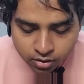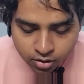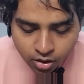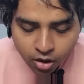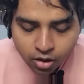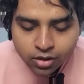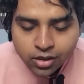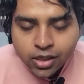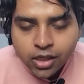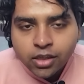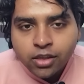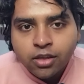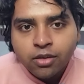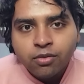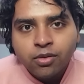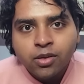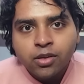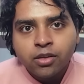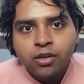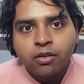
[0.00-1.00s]
thought that they
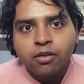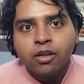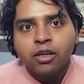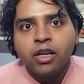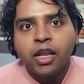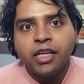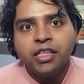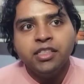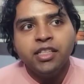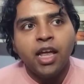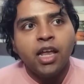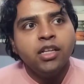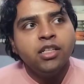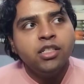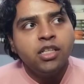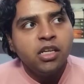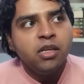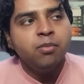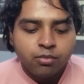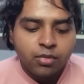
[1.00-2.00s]
were like that
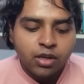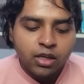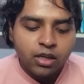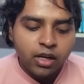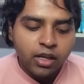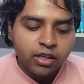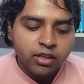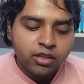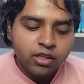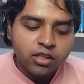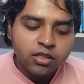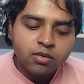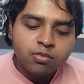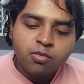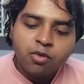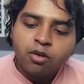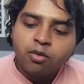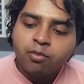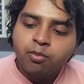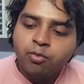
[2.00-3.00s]
deep, but like this
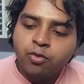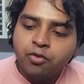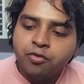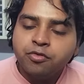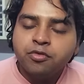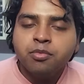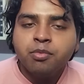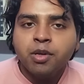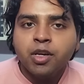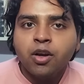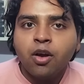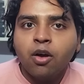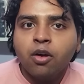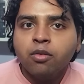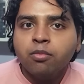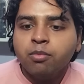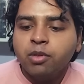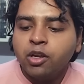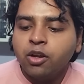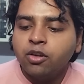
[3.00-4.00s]
book proved me
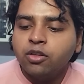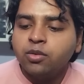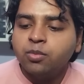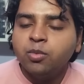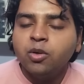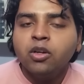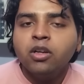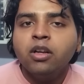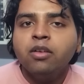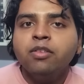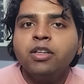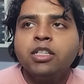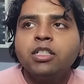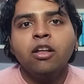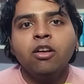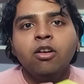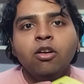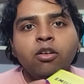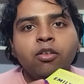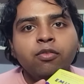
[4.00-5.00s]
wrong, because Book Lovers
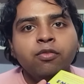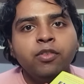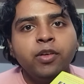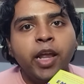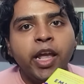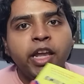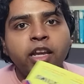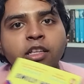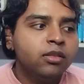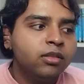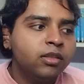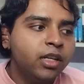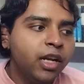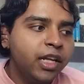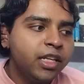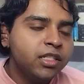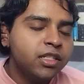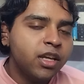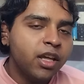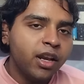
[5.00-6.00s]
a lot of
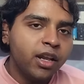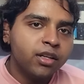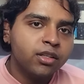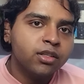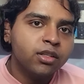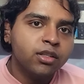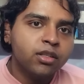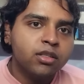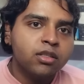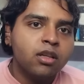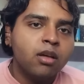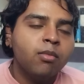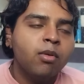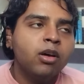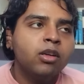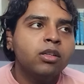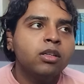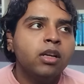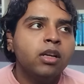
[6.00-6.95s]
great characters about